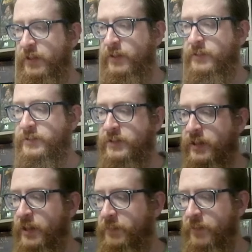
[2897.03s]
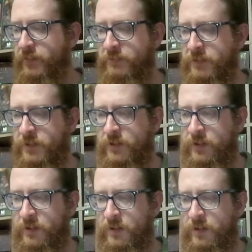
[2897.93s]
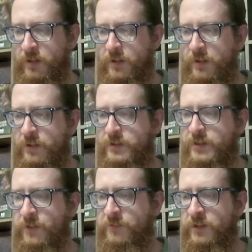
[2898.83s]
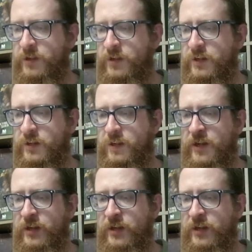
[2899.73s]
See a couple of them that are definitely going to need that.